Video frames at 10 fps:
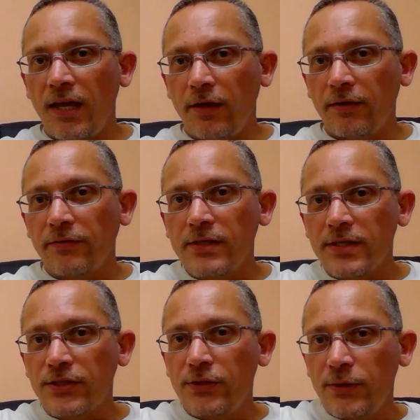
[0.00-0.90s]
Hey there,
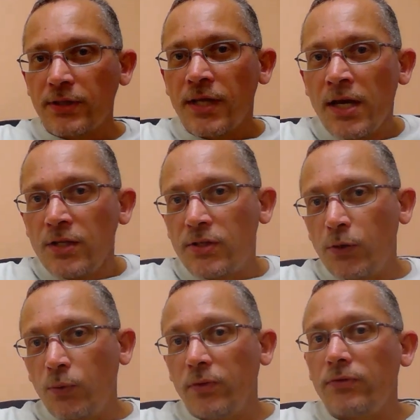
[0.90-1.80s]
physics students.
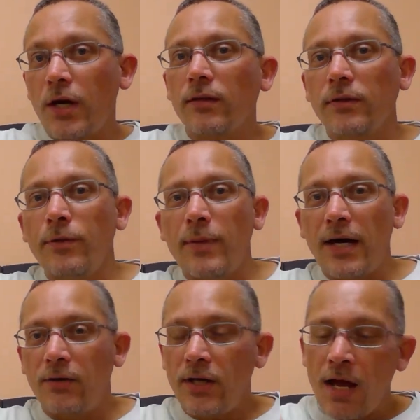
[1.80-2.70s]
So we've talked
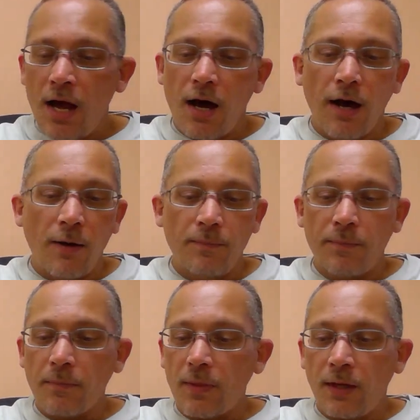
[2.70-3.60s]
about
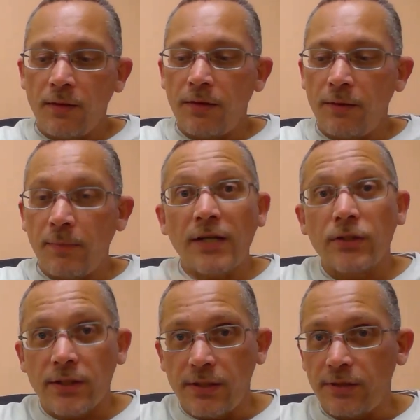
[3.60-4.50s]
the
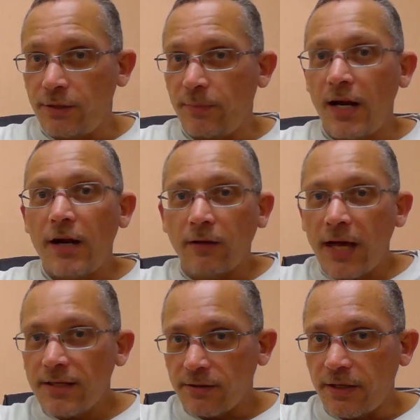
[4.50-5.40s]
metric system in our
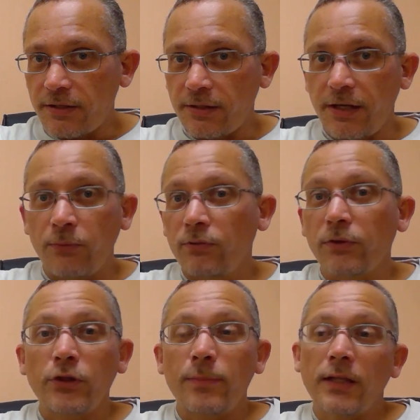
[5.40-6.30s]
last lesson, and we've
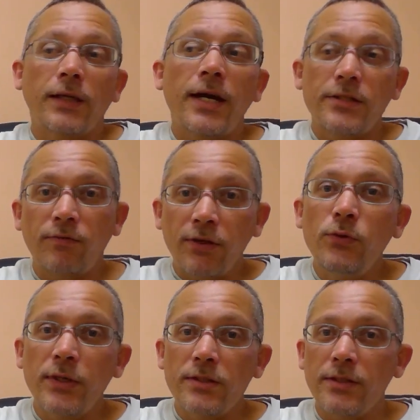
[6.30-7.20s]
learned about the kinds of
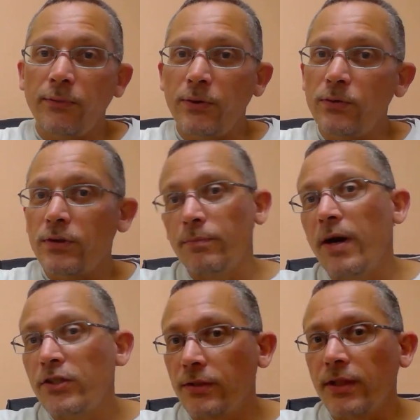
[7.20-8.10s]
units that we use to
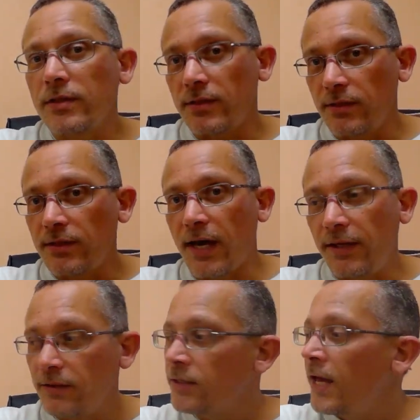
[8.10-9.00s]
measure things in
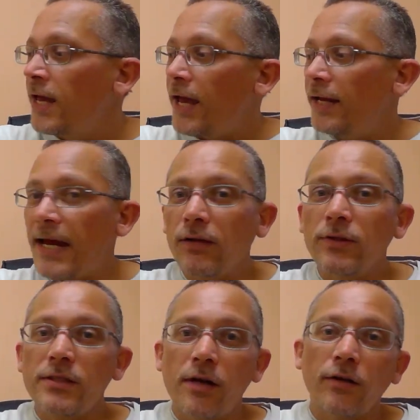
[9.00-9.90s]
science. And now
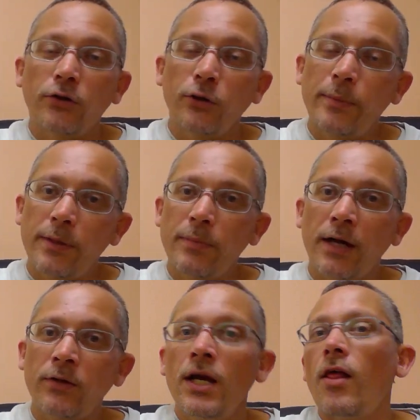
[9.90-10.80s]
let's talk a little bit
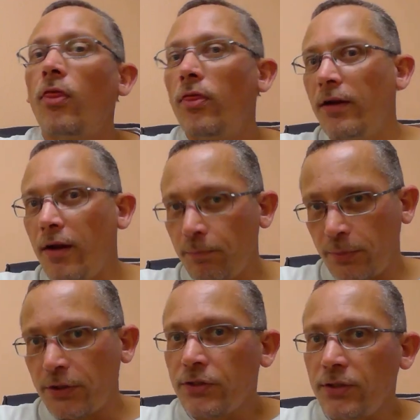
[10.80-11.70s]
about the
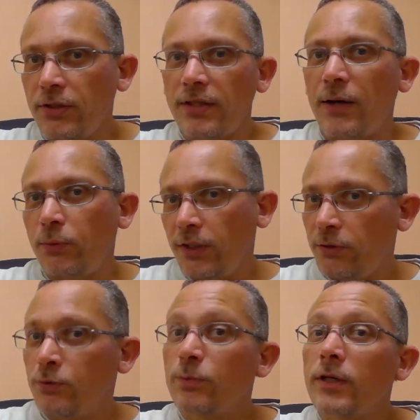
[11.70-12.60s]
numbers that we
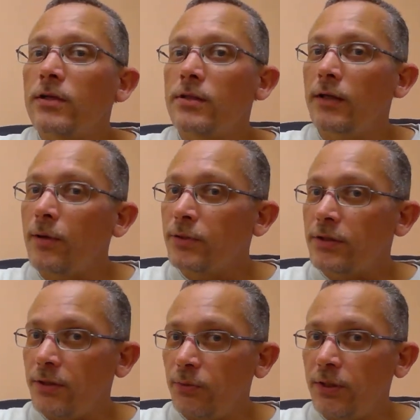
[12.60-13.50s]
use, because the
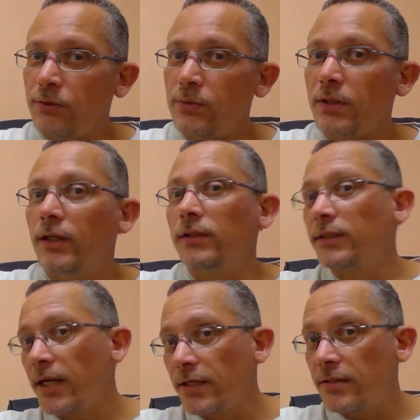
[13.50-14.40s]
numbers that we use in
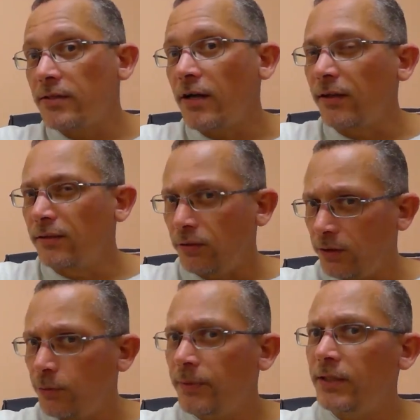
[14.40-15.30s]
science are a
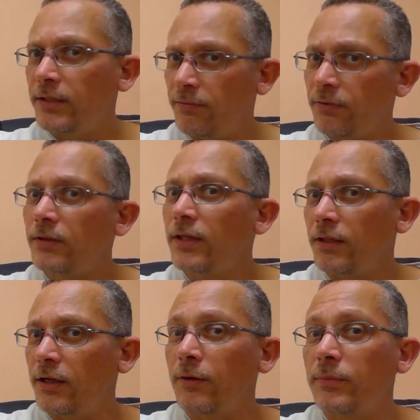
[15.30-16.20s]
little bit different
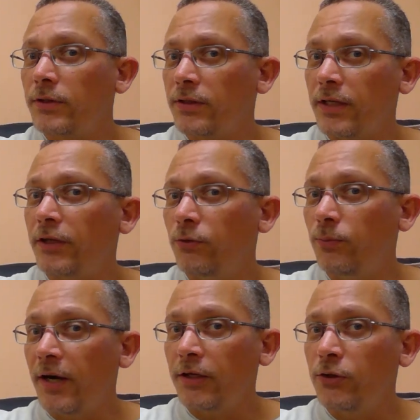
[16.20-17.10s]
than the numbers that
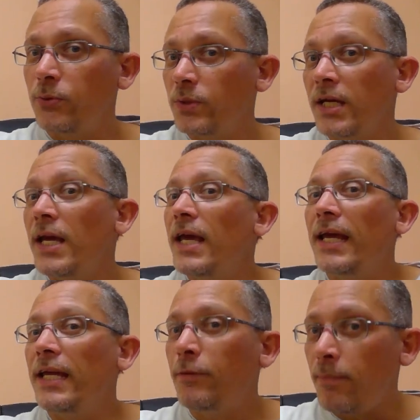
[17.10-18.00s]
you might use
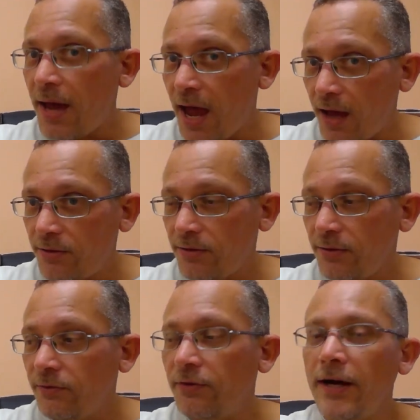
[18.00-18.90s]
in math,
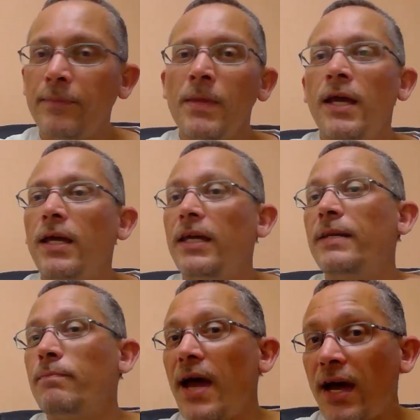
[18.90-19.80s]
right?
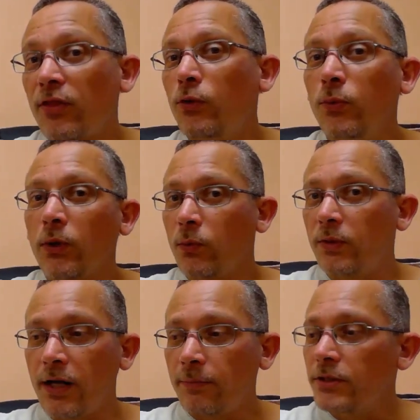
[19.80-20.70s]
In math, you work
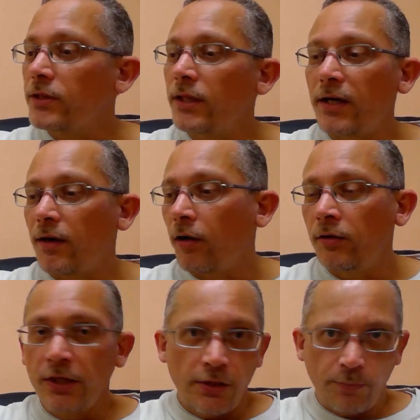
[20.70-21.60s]
with numbers that they
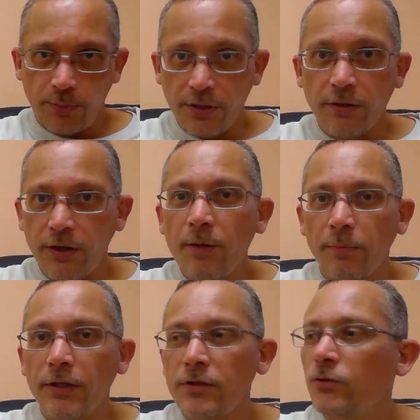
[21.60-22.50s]
call pure
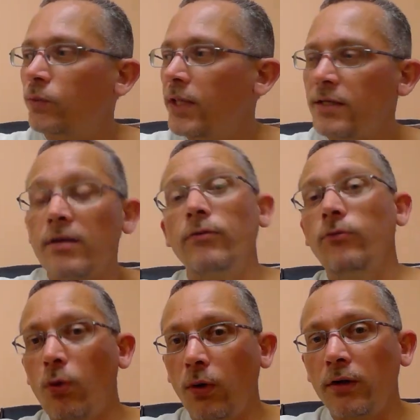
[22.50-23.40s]
numbers. When they say
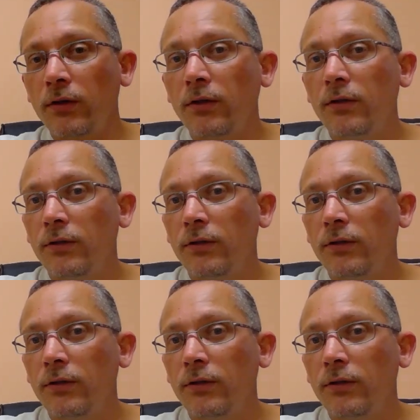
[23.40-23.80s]
4,